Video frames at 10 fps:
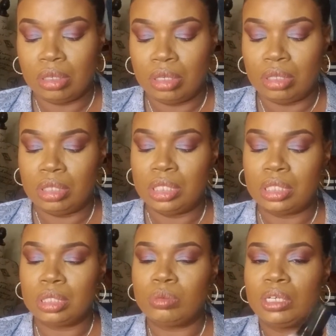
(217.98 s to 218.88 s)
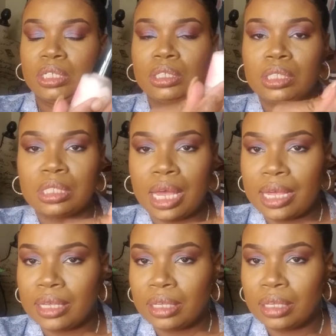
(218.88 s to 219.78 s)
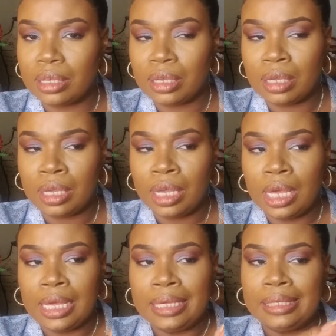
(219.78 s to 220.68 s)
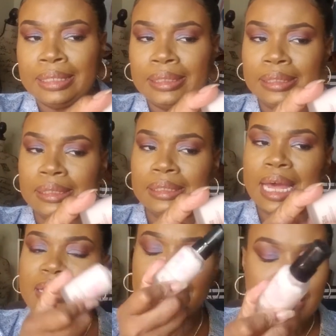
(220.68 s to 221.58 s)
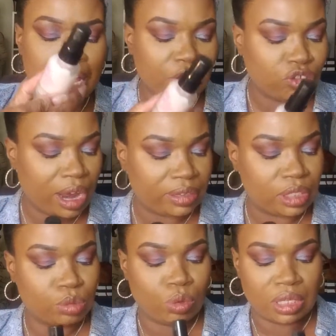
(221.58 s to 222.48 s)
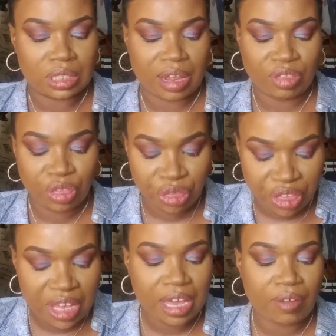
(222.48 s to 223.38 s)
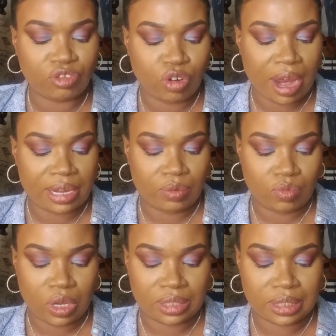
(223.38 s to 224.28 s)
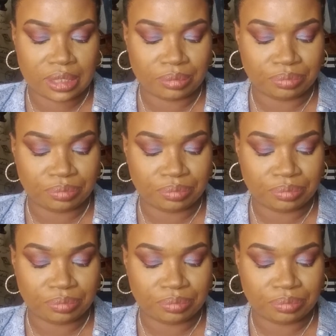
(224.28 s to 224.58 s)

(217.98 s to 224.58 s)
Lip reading: This is what it looks like. I think I tried this once. I think I've tried it once.